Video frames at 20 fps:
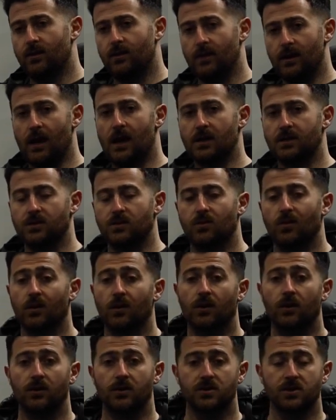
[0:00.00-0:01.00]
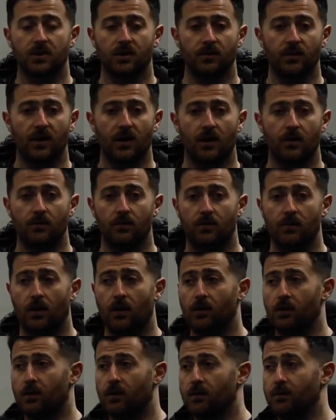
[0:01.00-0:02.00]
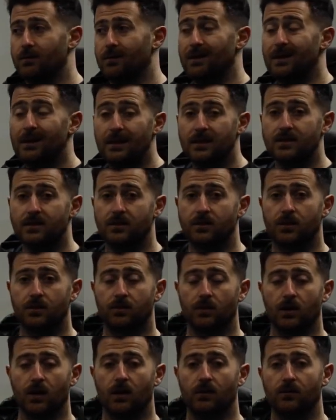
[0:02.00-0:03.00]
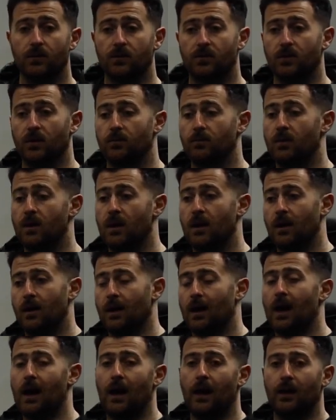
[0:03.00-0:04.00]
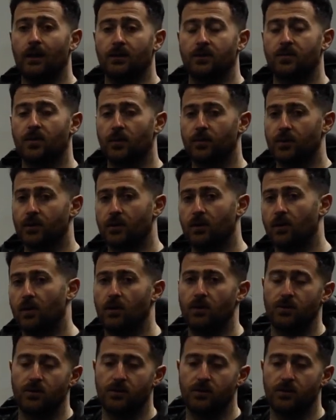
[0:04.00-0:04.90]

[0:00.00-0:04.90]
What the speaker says: the actual workout is going to become a lot easier to recover from and probably going to allow